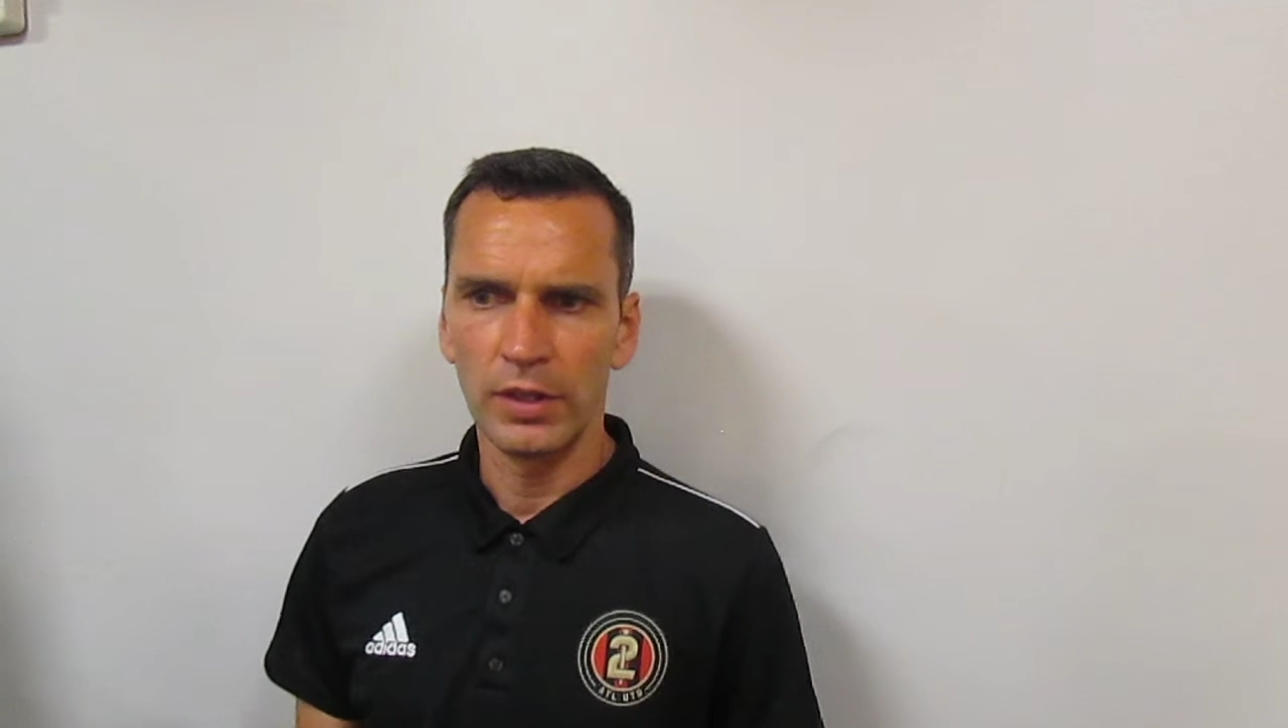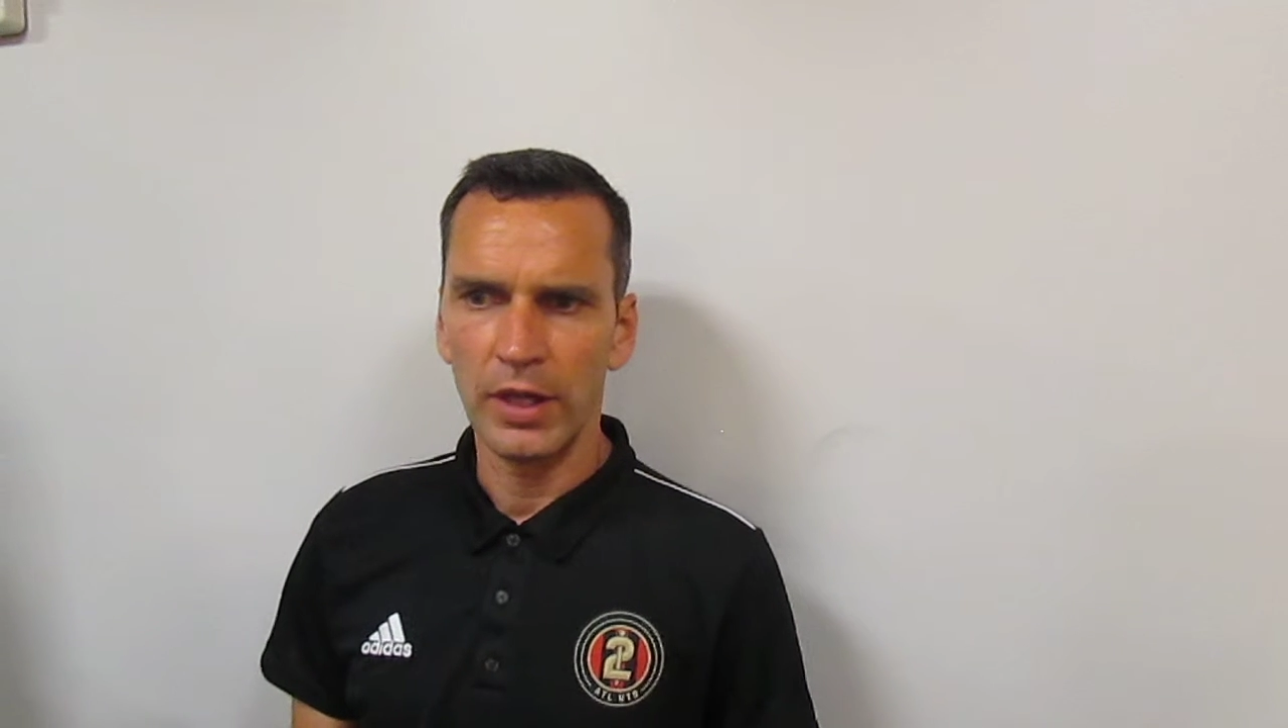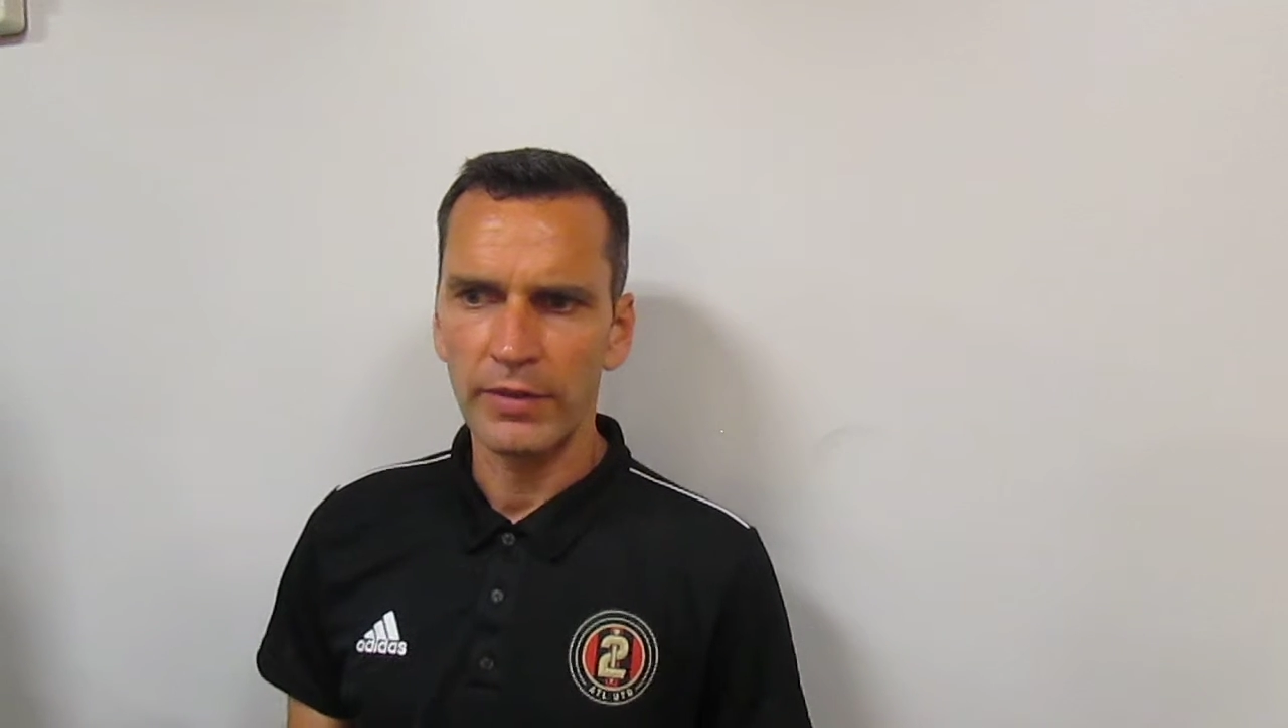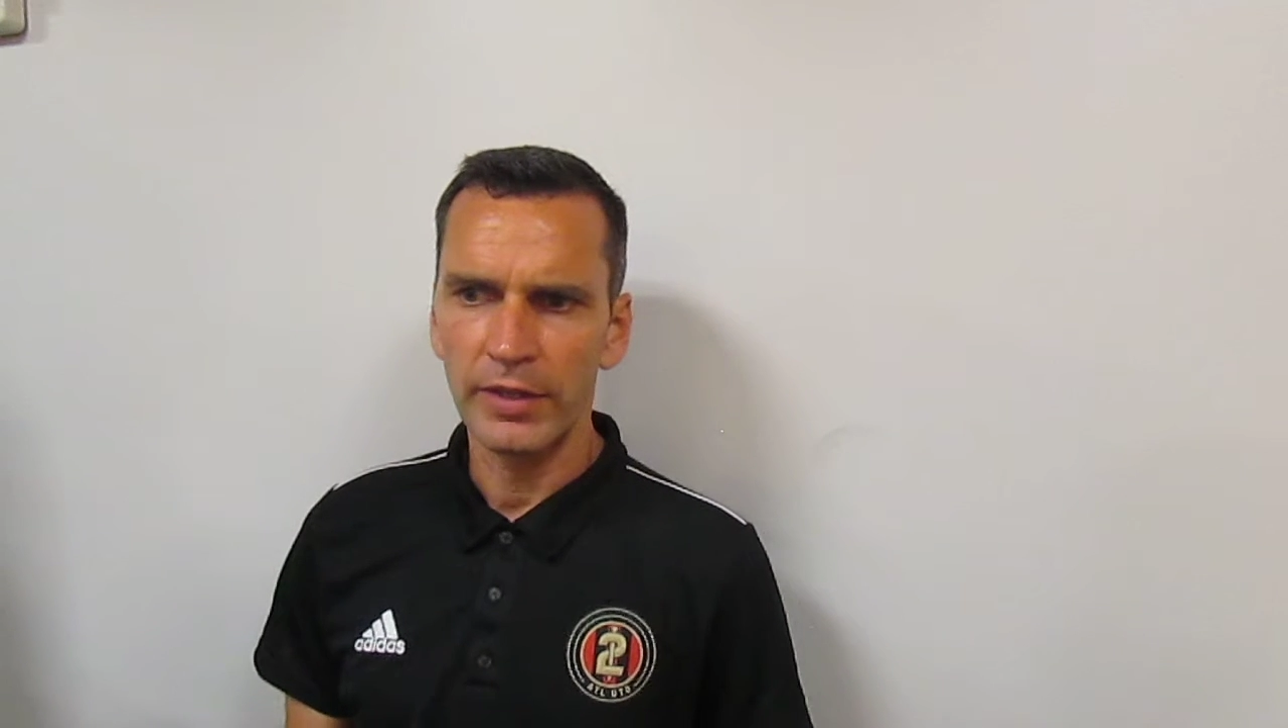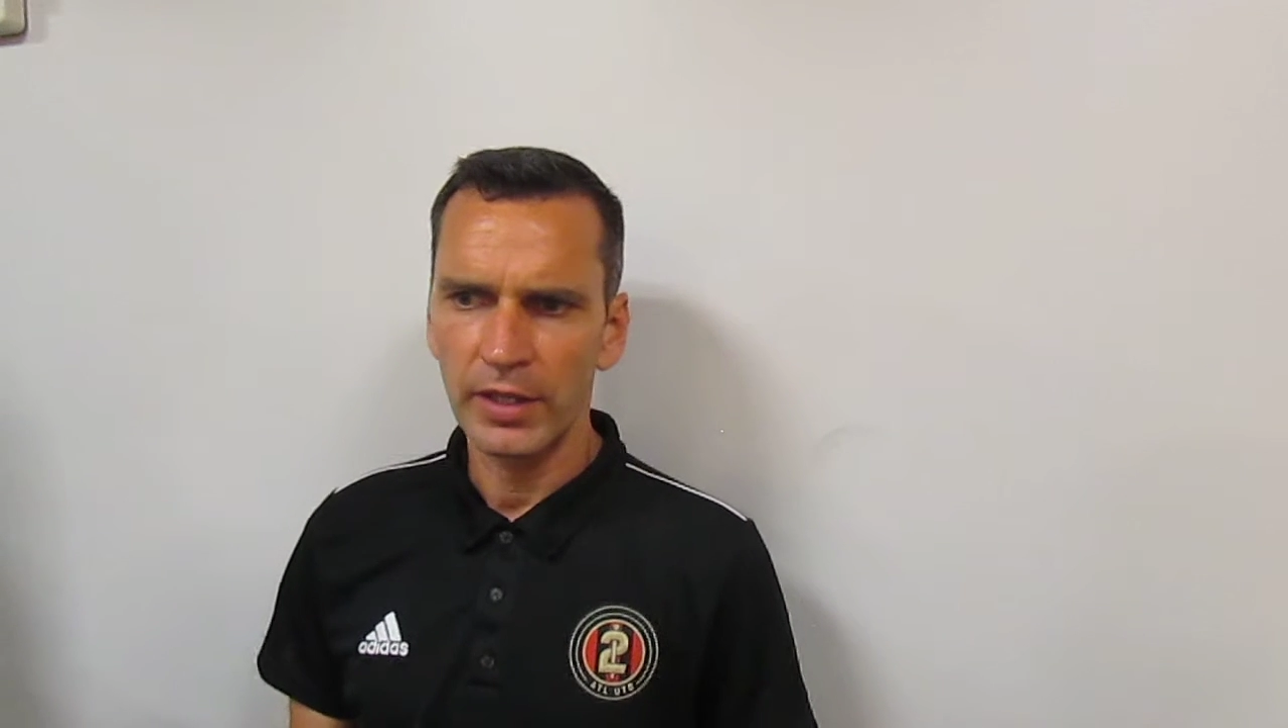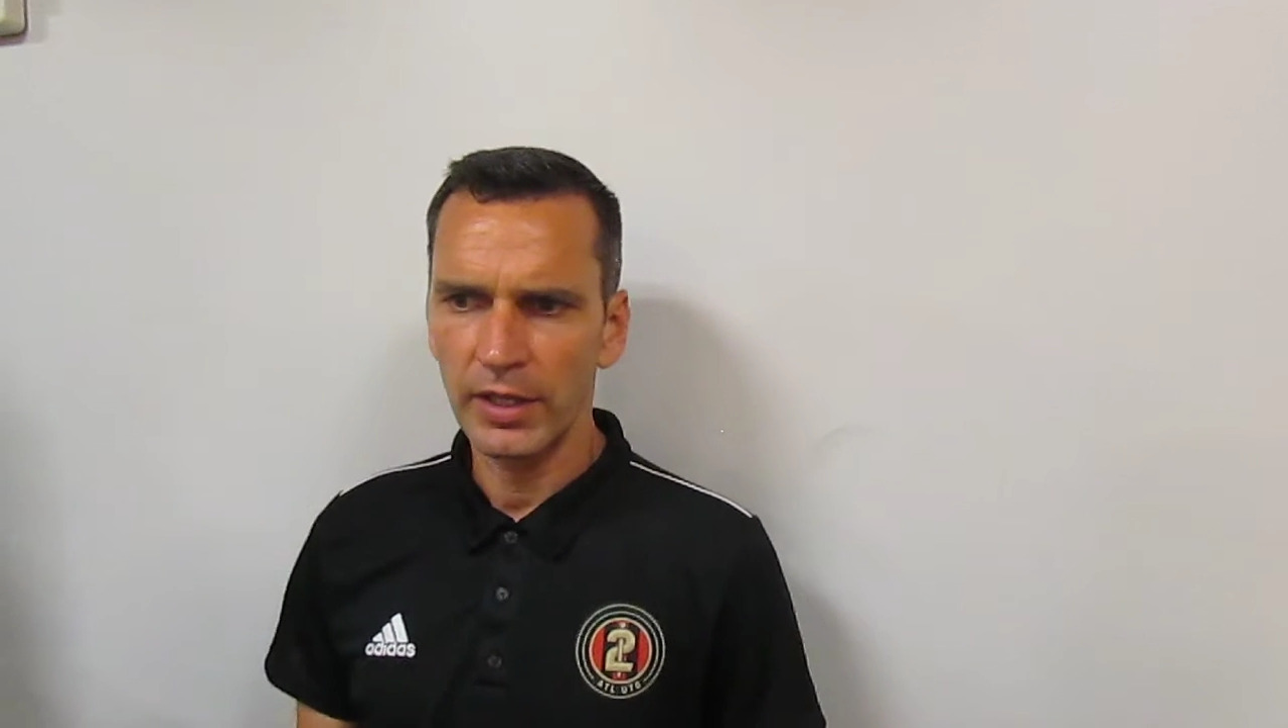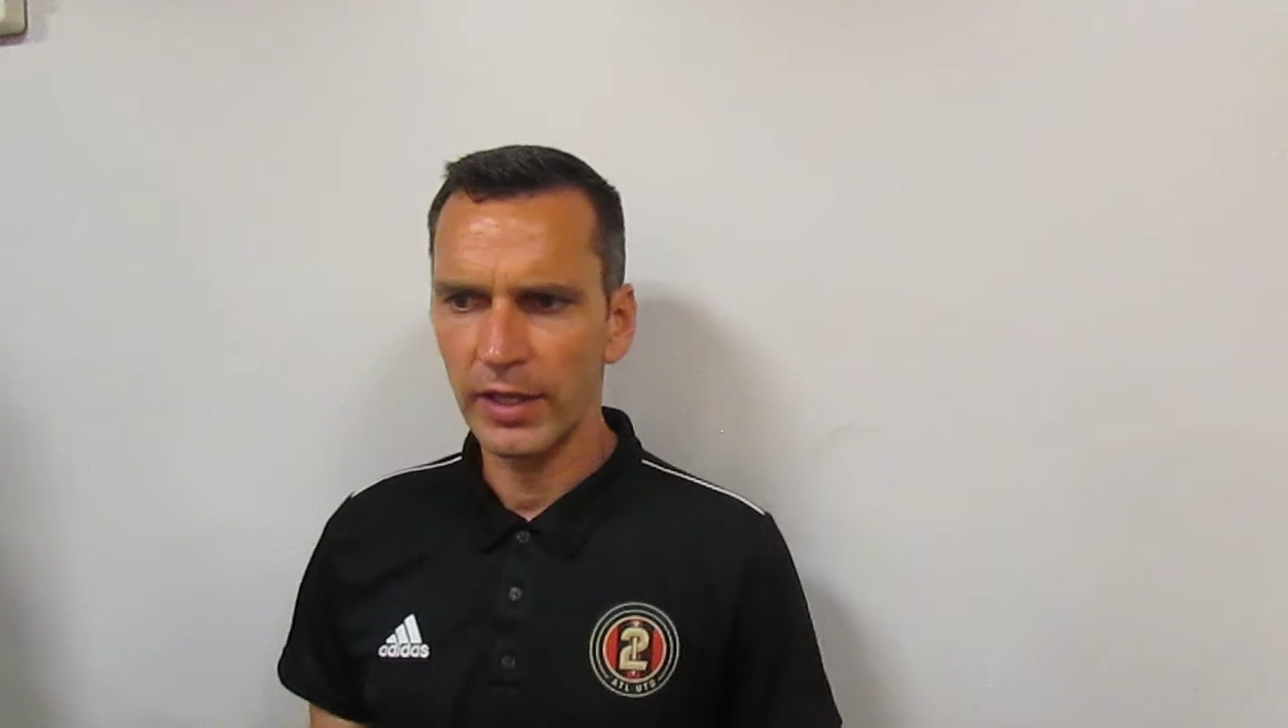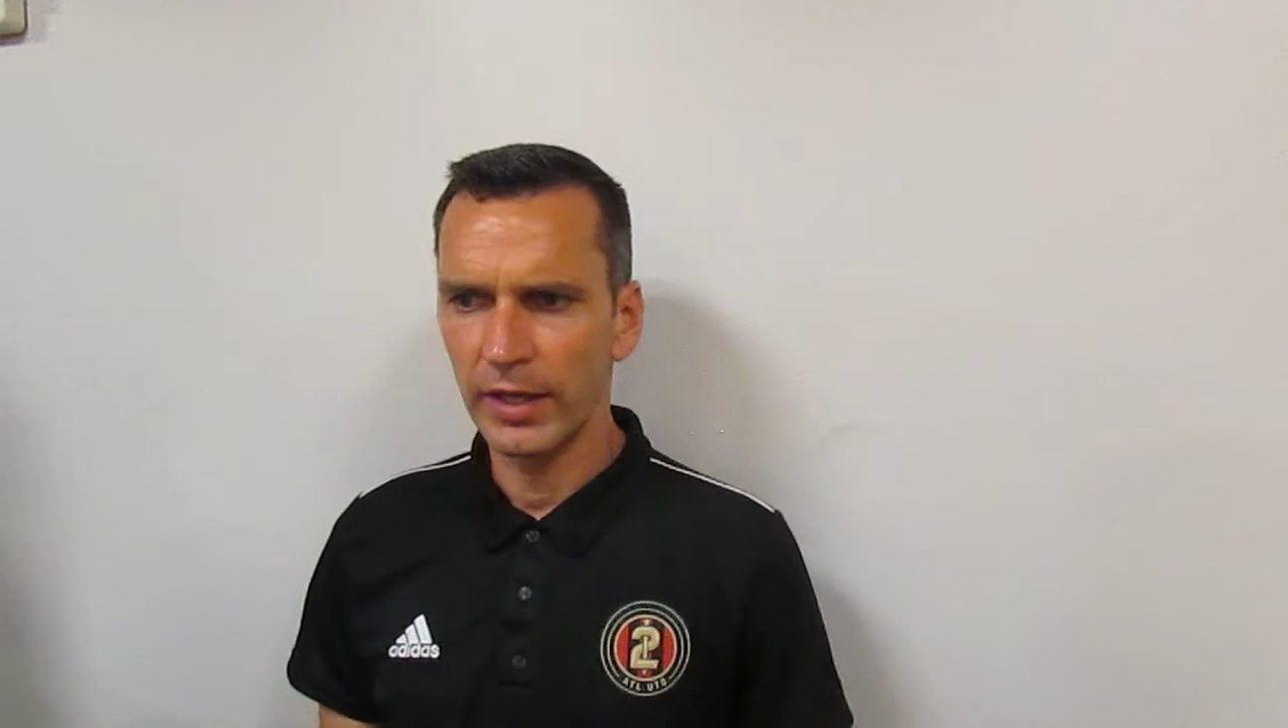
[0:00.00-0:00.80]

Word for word: I think uh,